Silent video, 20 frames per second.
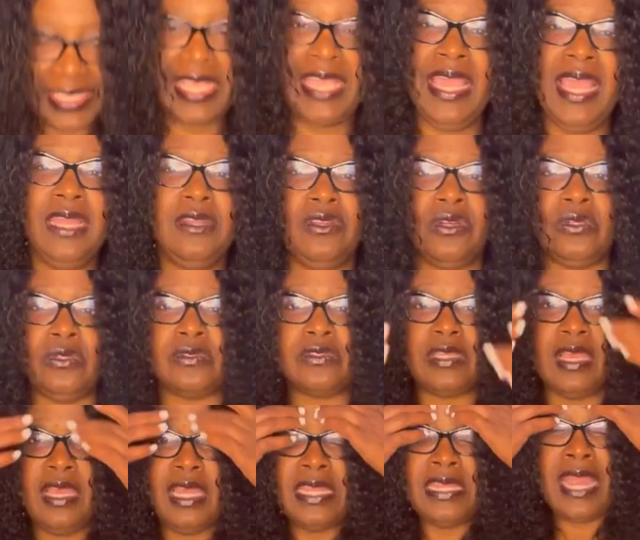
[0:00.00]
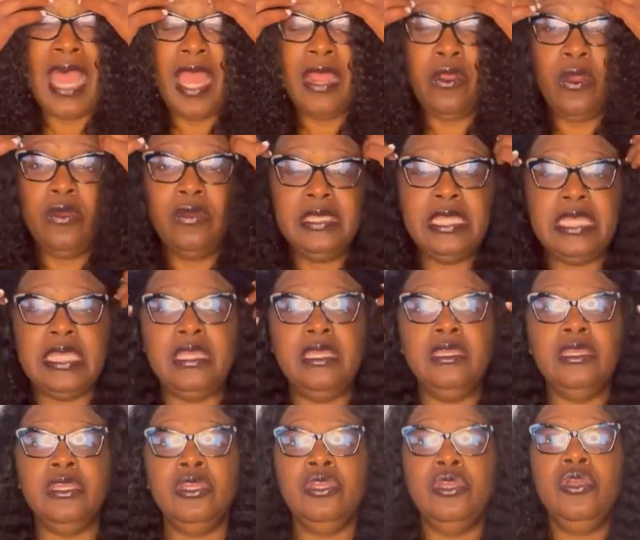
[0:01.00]
candles, not
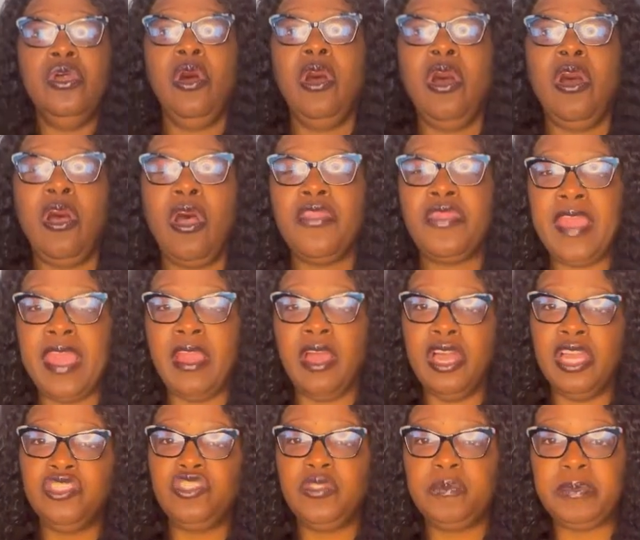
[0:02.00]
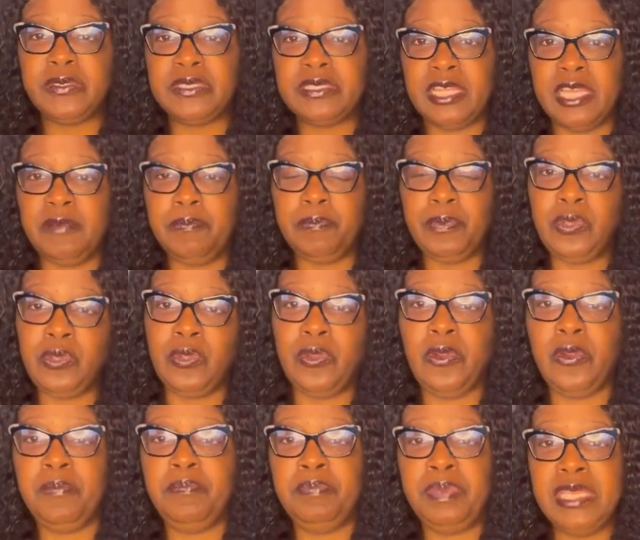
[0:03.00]
only are they 100%
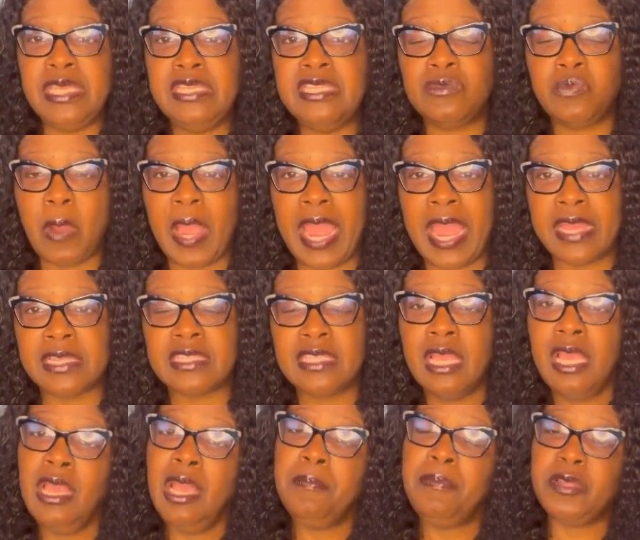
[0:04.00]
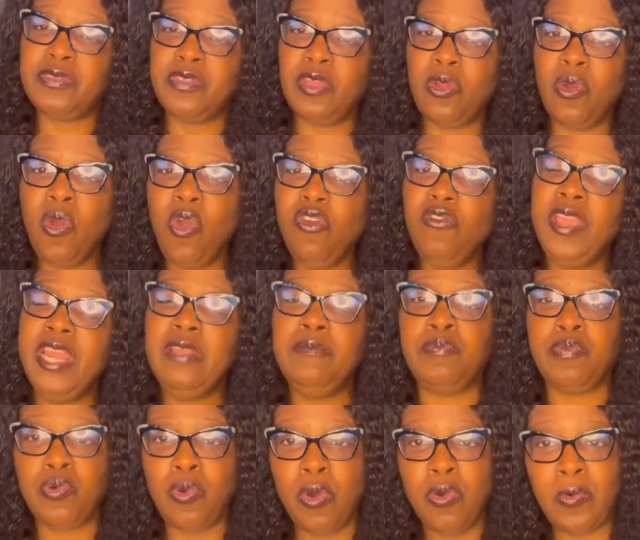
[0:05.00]
pure beeswax, but they're already
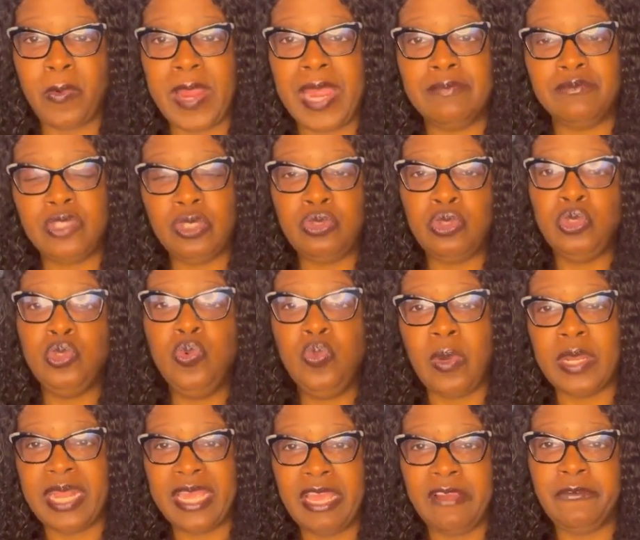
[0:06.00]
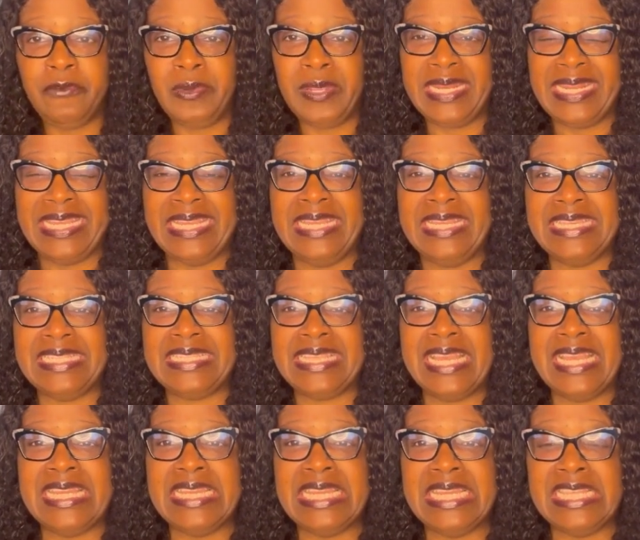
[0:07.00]
programmed to do whatever it is
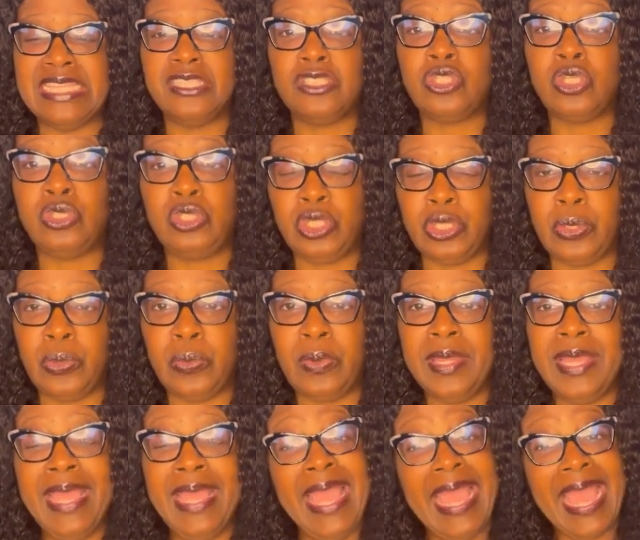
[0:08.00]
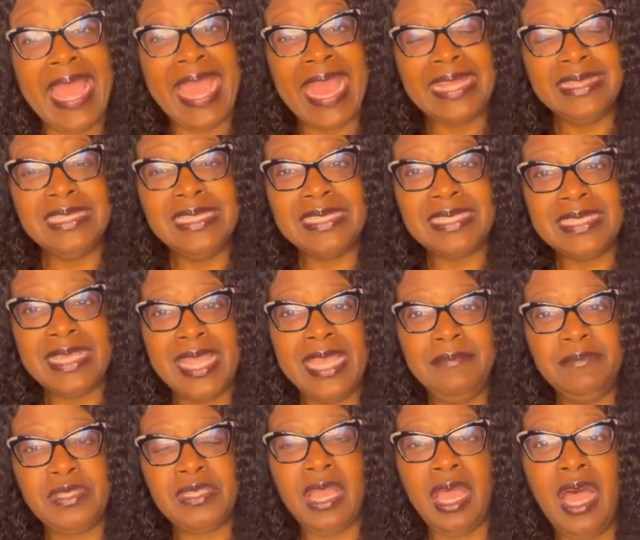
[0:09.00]
it needs to do. At the
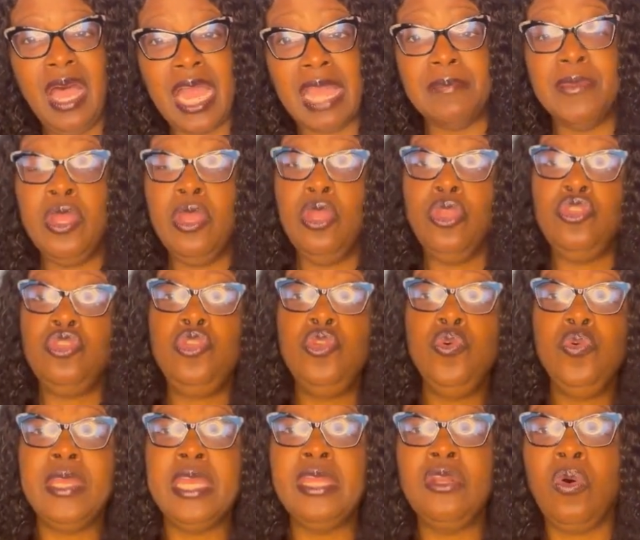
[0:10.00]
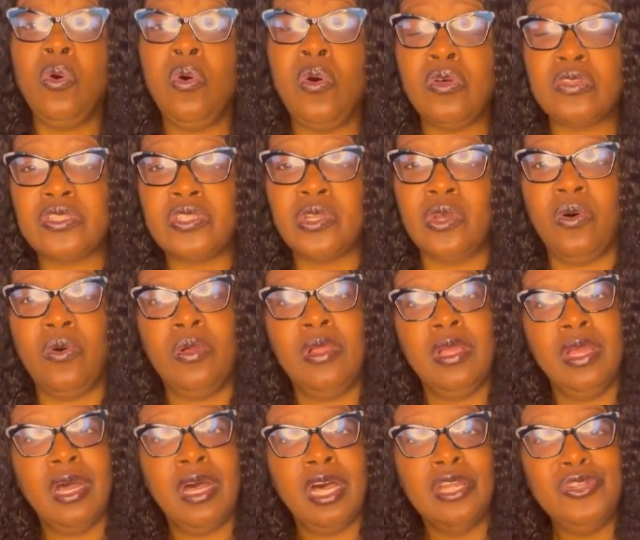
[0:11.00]
same time, you can
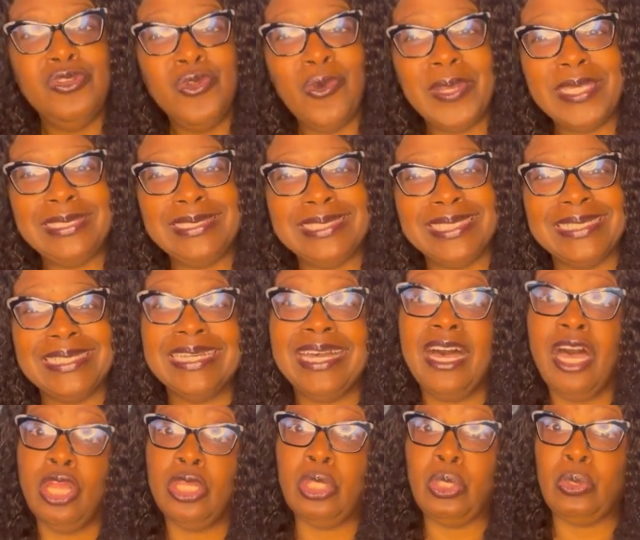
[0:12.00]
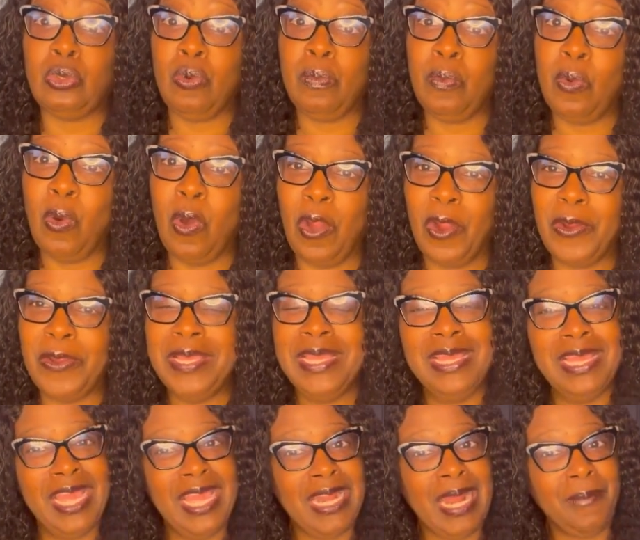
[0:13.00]
also anoint it a little more.
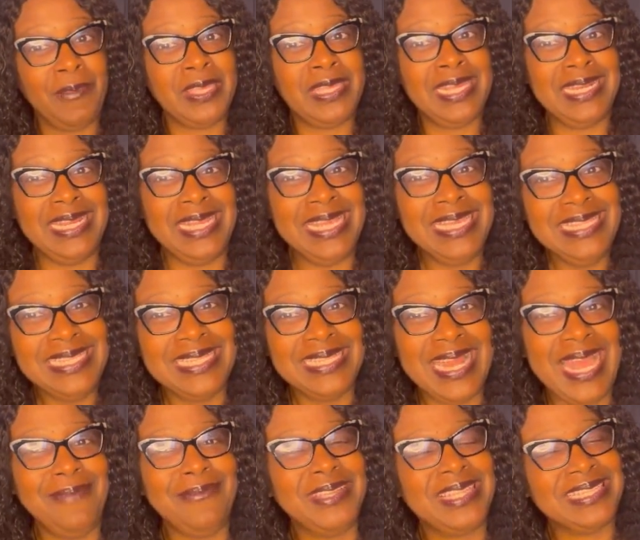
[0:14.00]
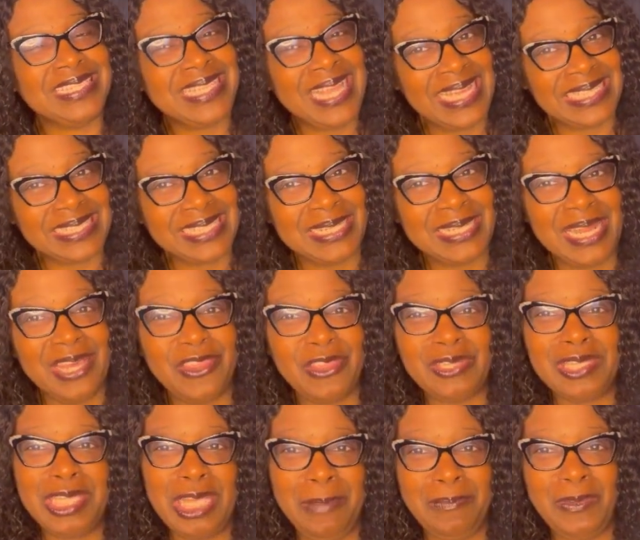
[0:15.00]
And I'm going to get into that because that's
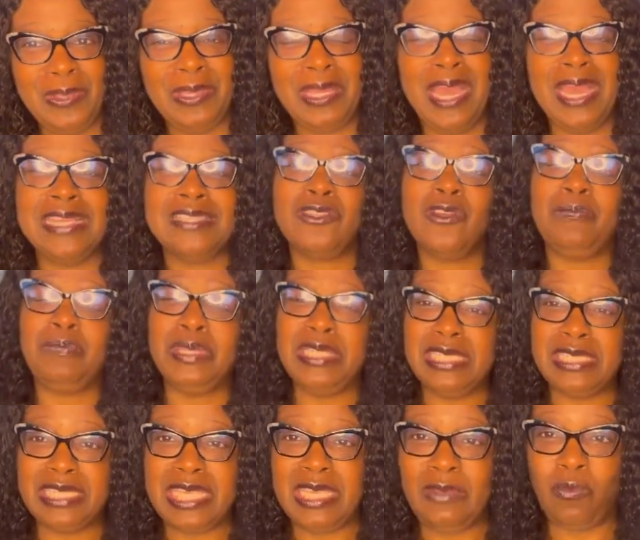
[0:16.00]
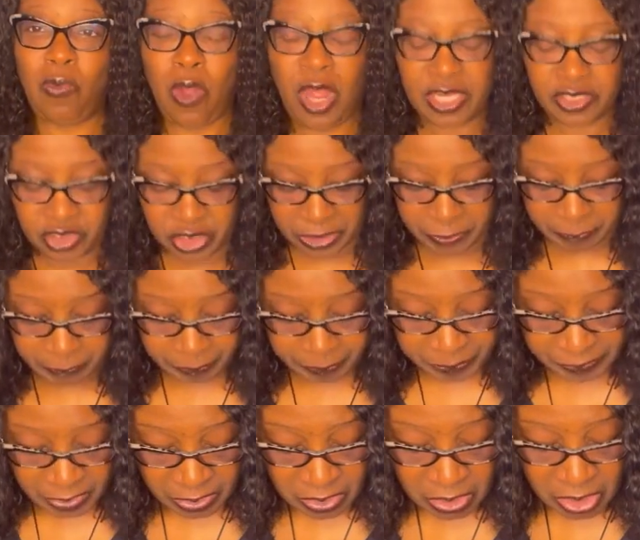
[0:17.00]
another tip, you guys. So please keep watching.
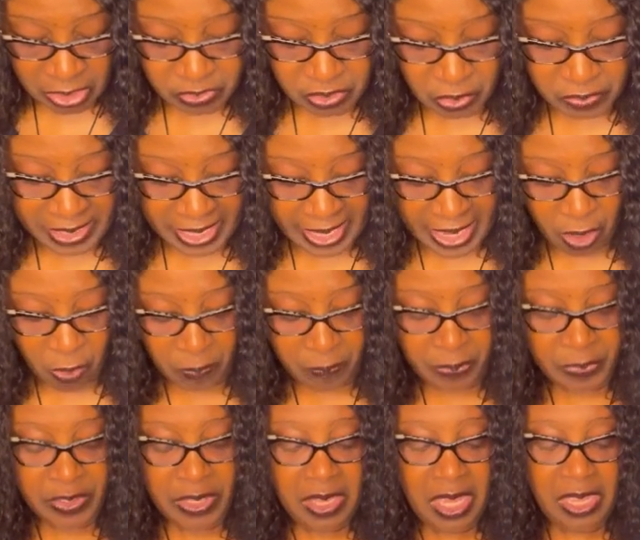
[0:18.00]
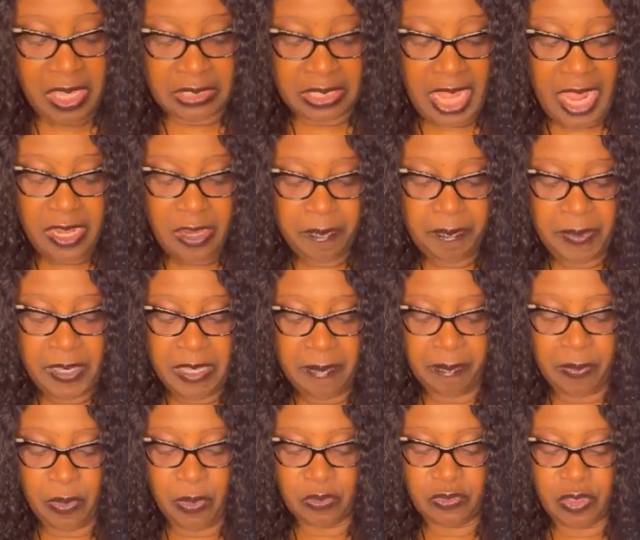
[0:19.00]
So now, a lot of
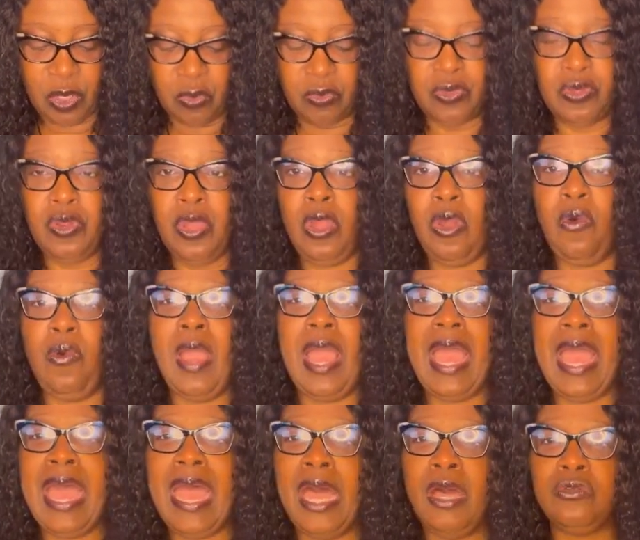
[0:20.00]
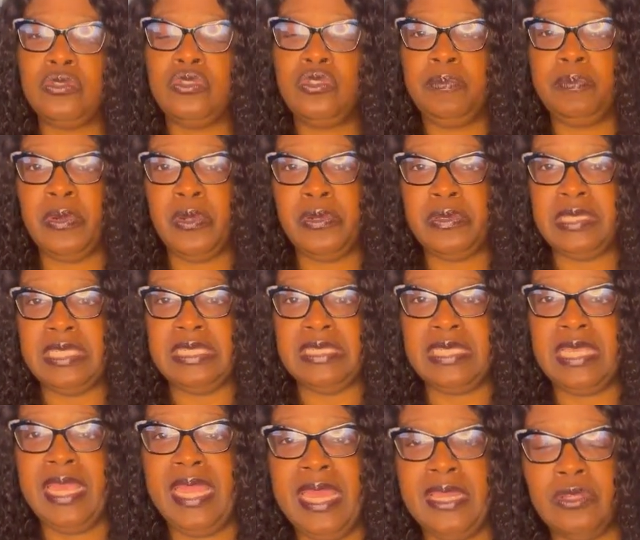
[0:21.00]
people don't know how to burn
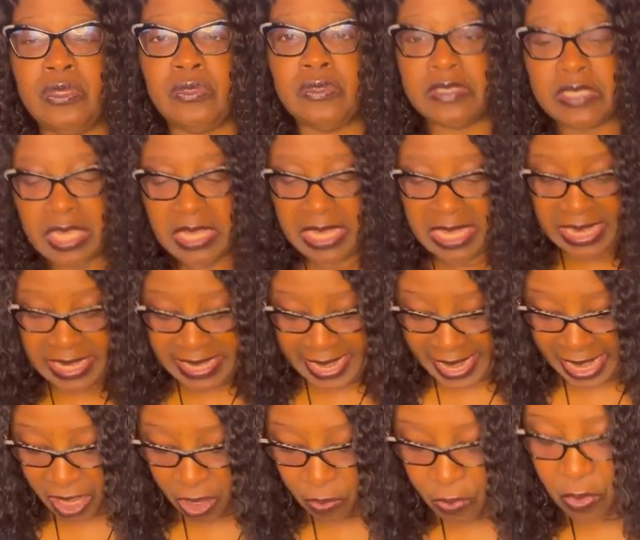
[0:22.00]
these candles. Now,